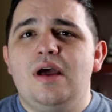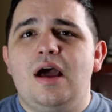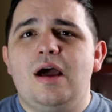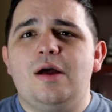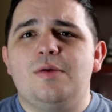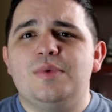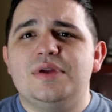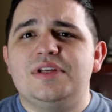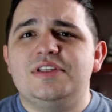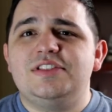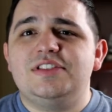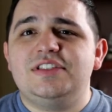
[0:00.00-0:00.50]

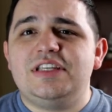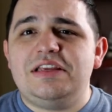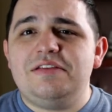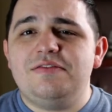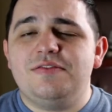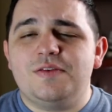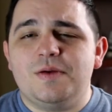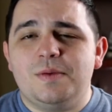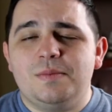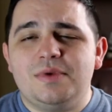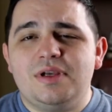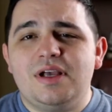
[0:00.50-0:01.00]
uh,
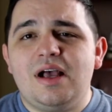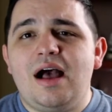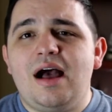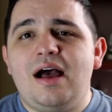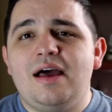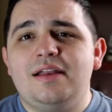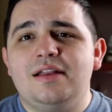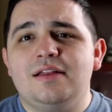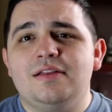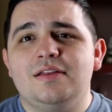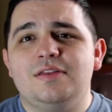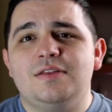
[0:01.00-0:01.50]
receive from
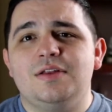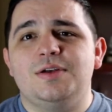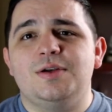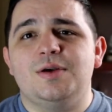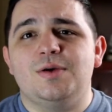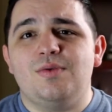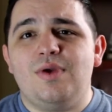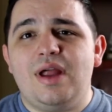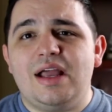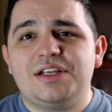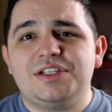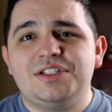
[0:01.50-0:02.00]
God the
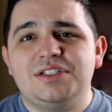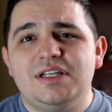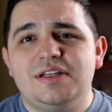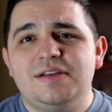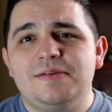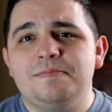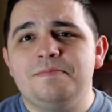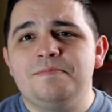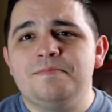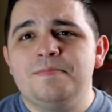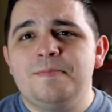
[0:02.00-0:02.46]
direction